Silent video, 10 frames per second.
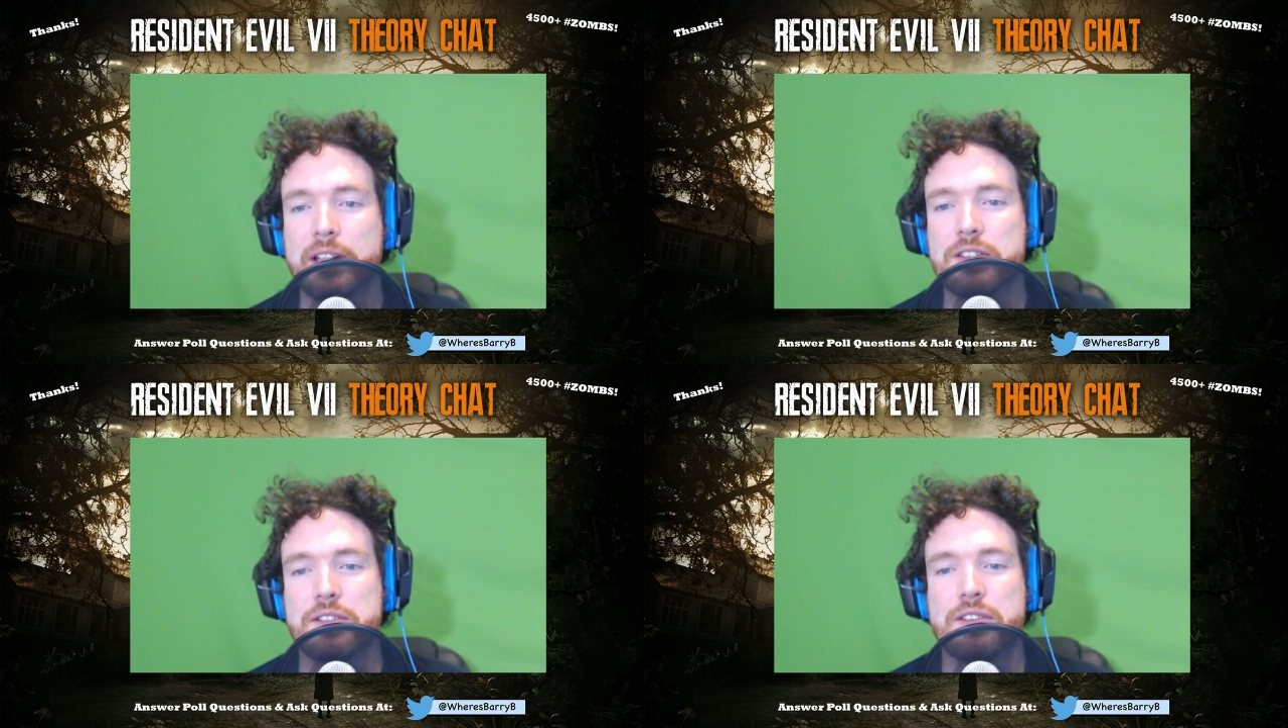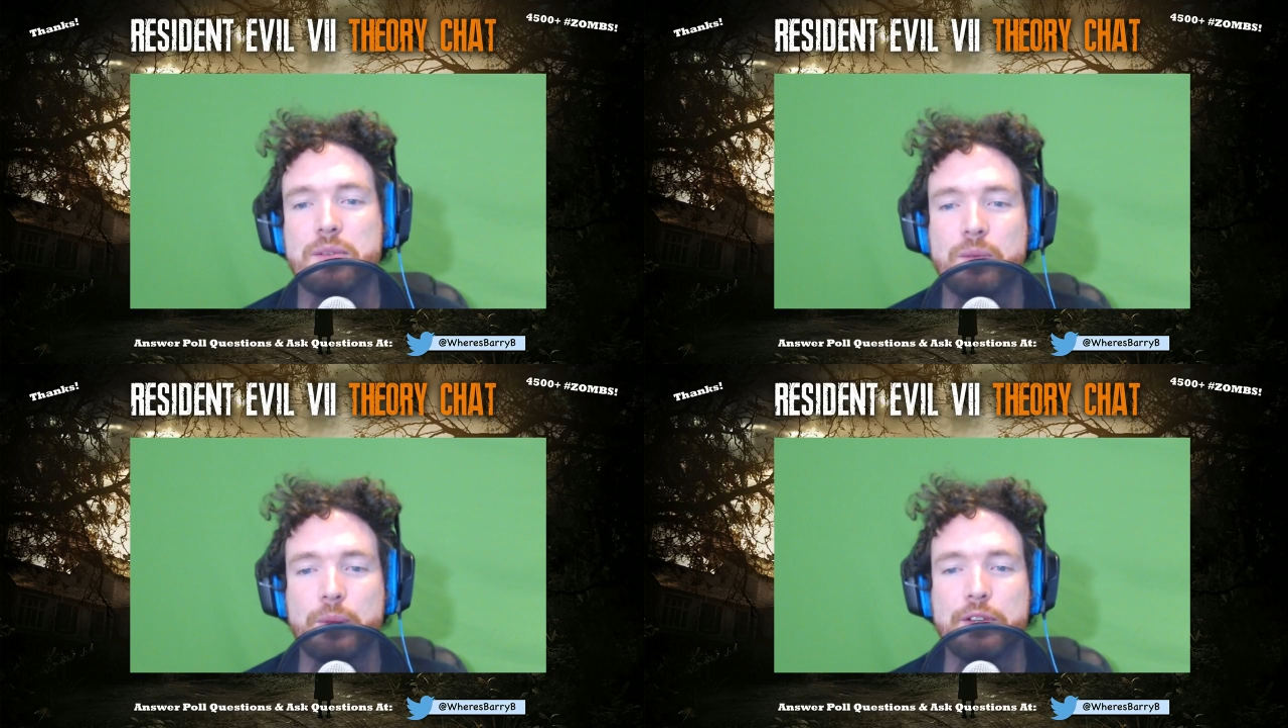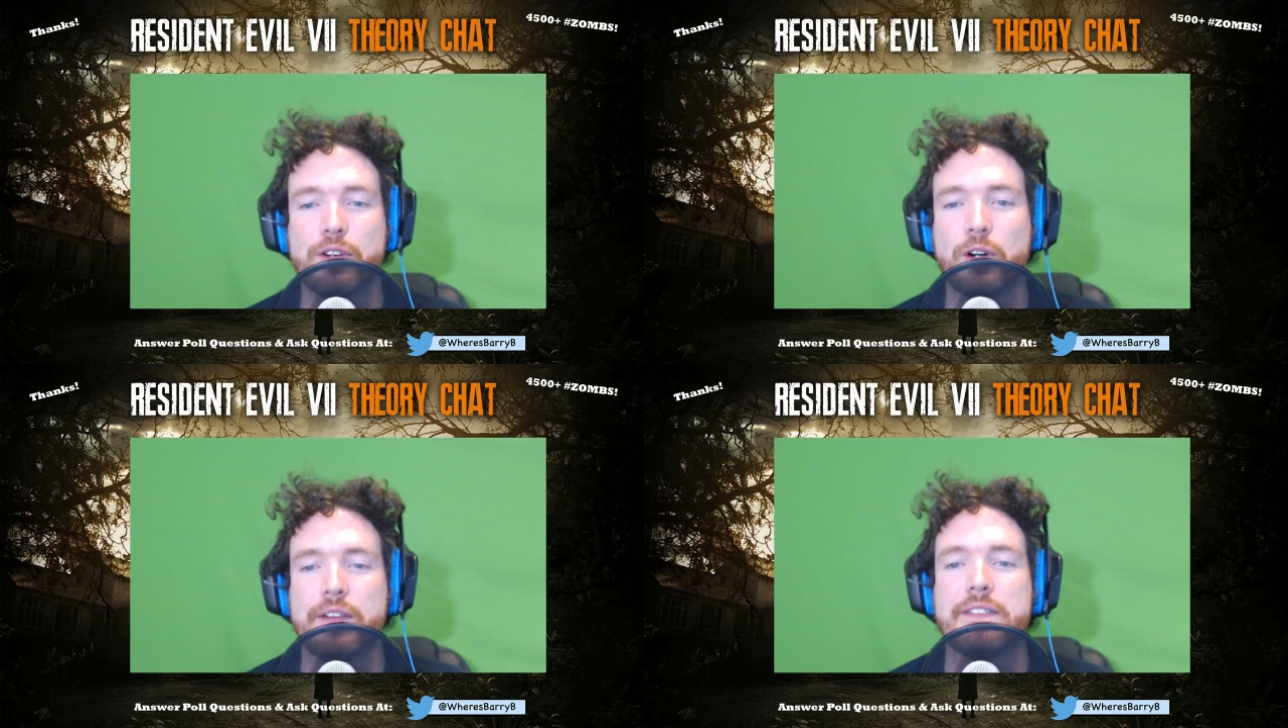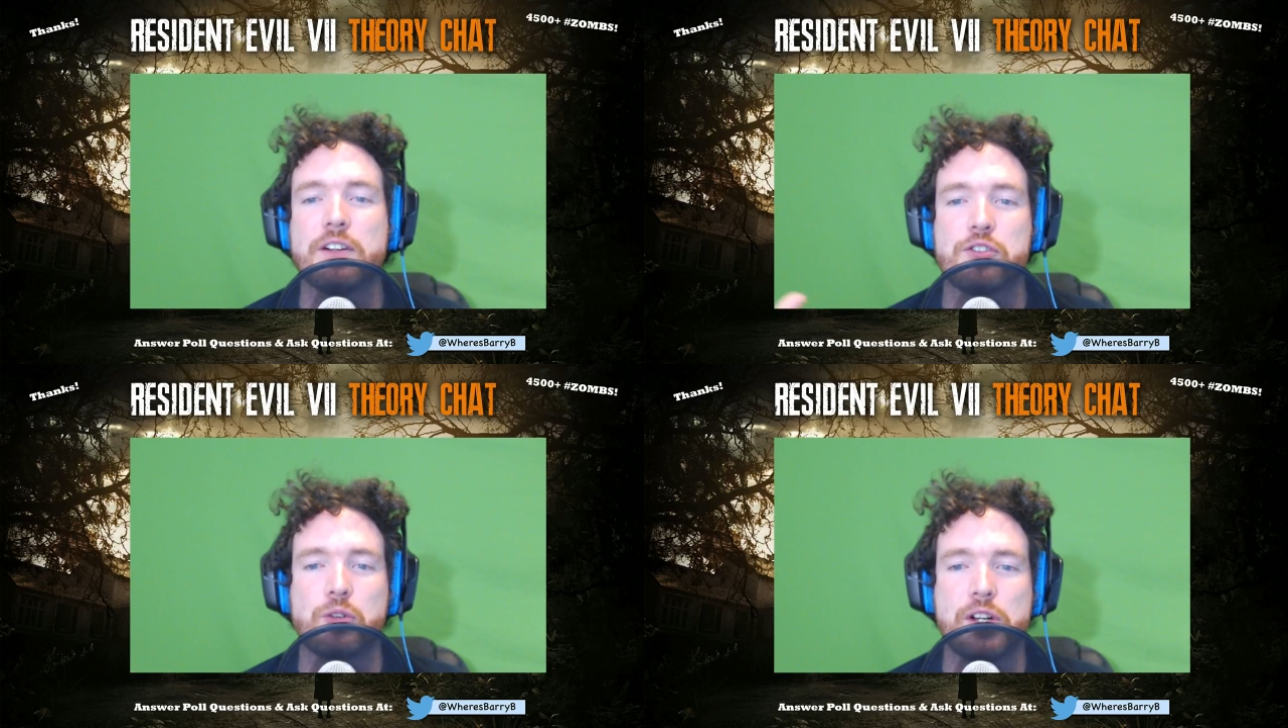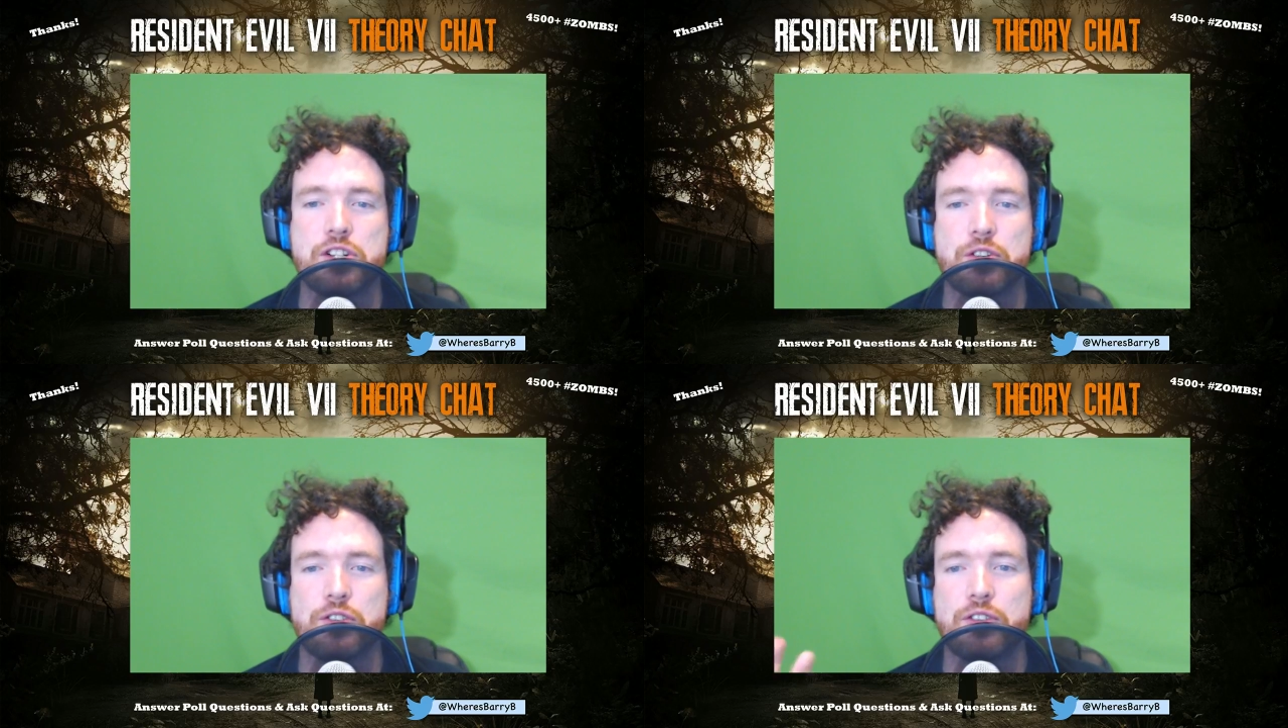because we've heard that there's
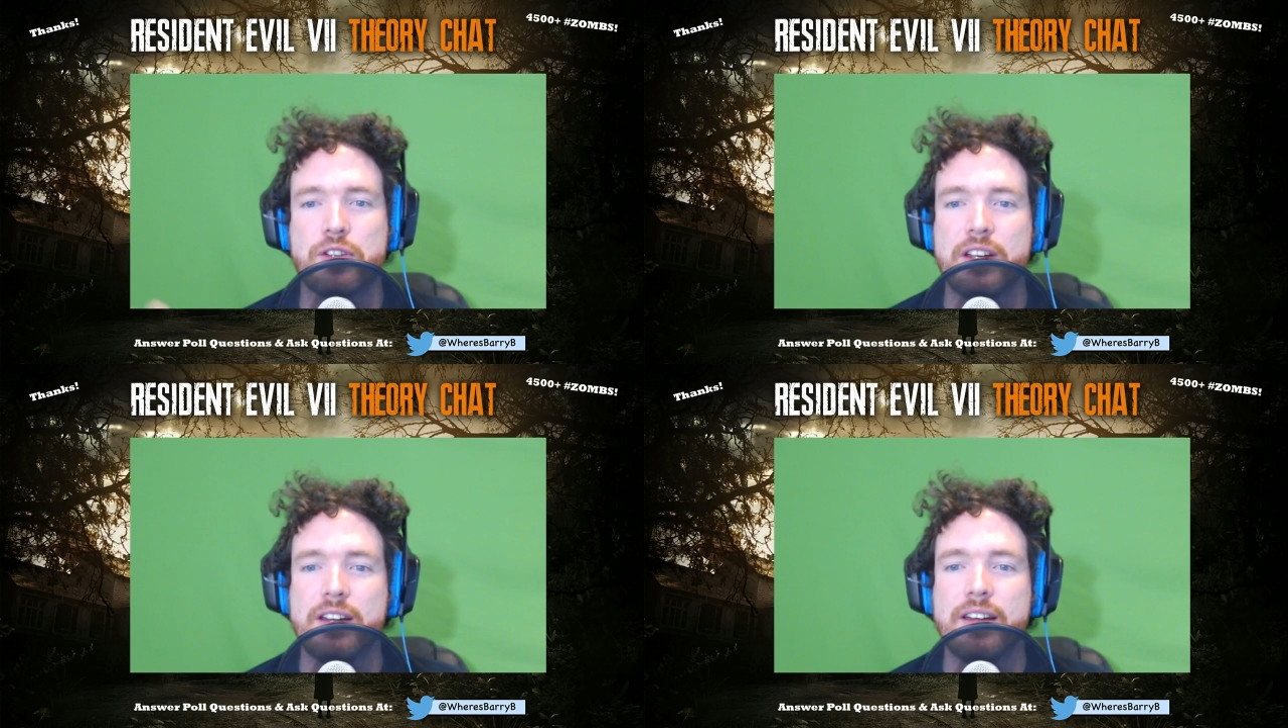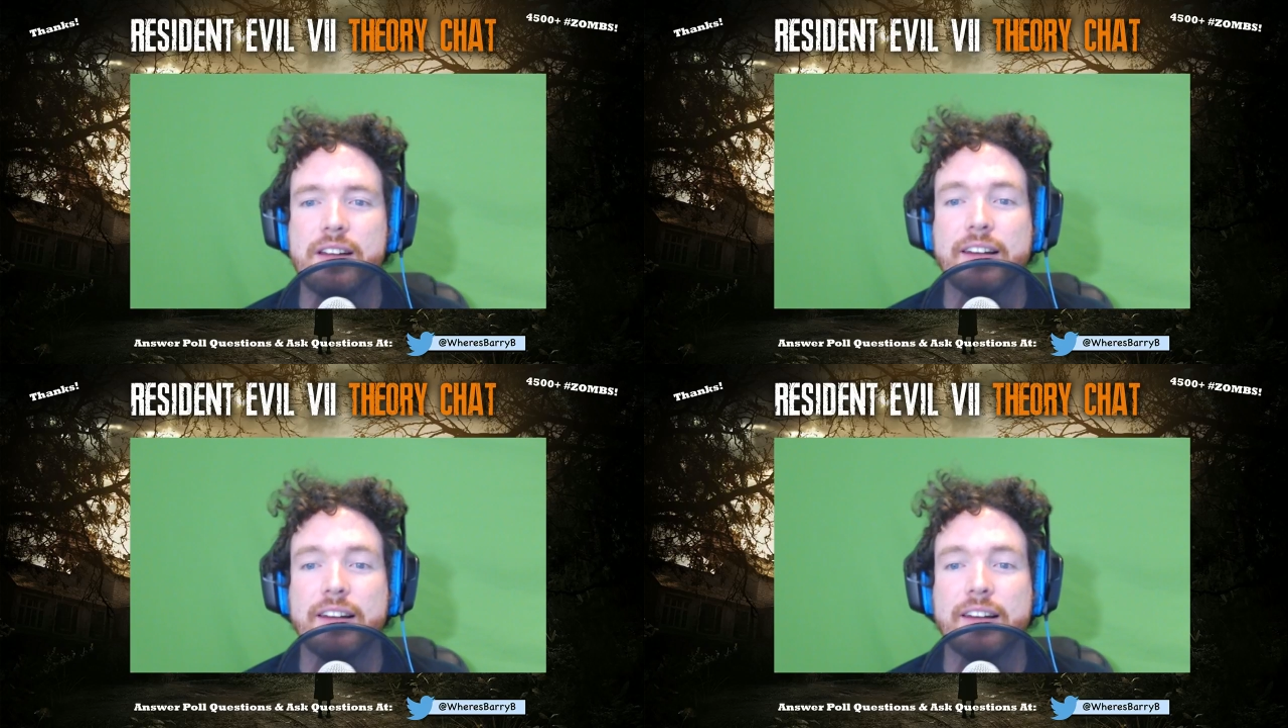creatures,